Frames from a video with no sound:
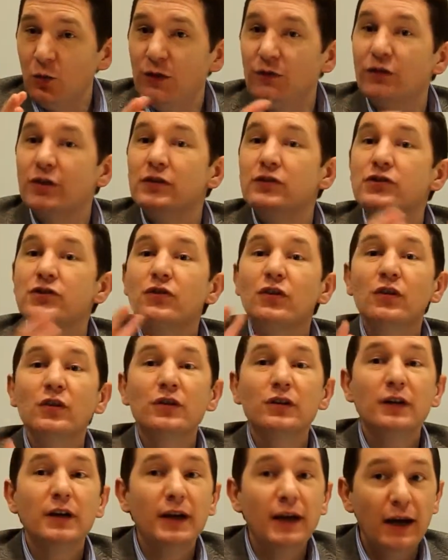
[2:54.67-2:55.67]
We've
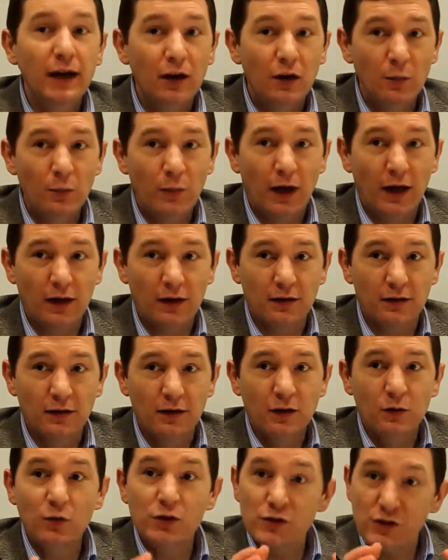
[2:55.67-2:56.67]
constructed a care model
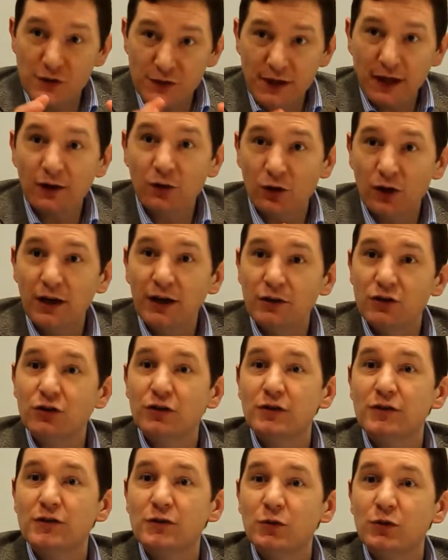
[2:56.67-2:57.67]
which is
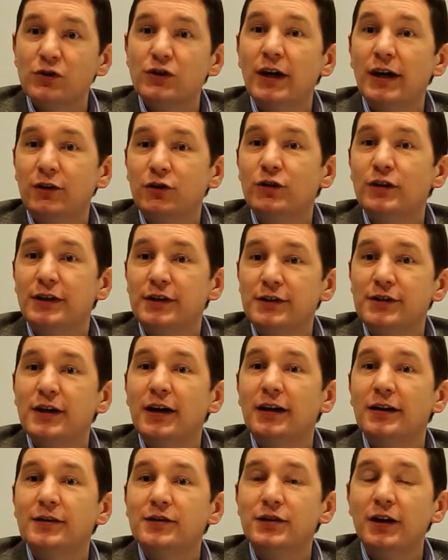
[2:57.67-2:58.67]
segregationist, which actually
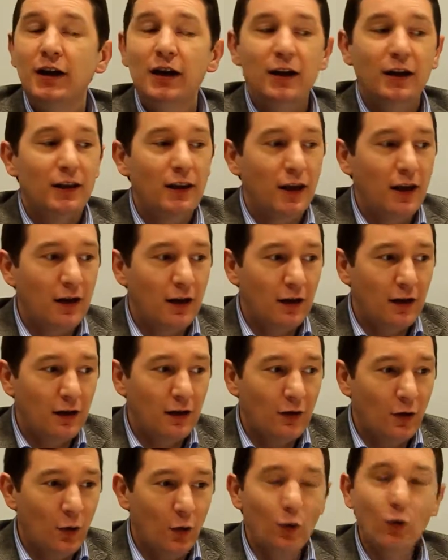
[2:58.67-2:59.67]
says that
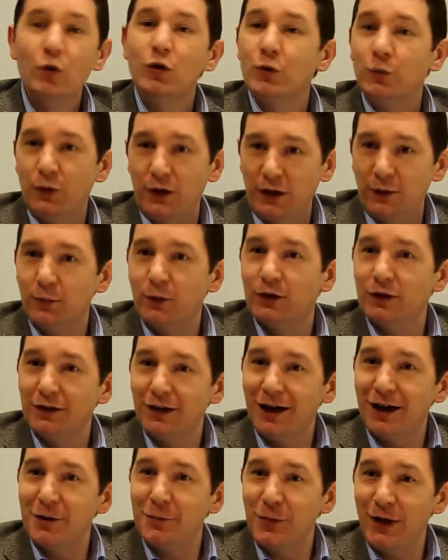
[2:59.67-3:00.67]
older
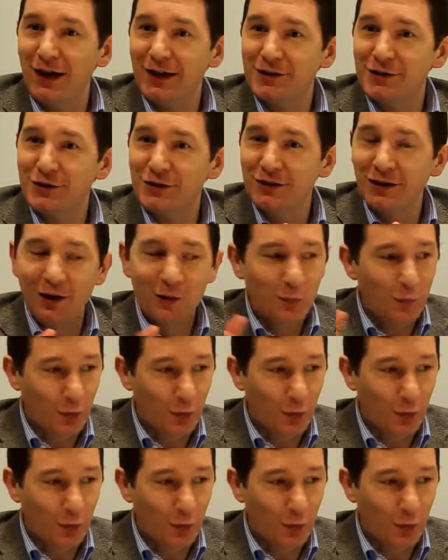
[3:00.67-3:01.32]
people are best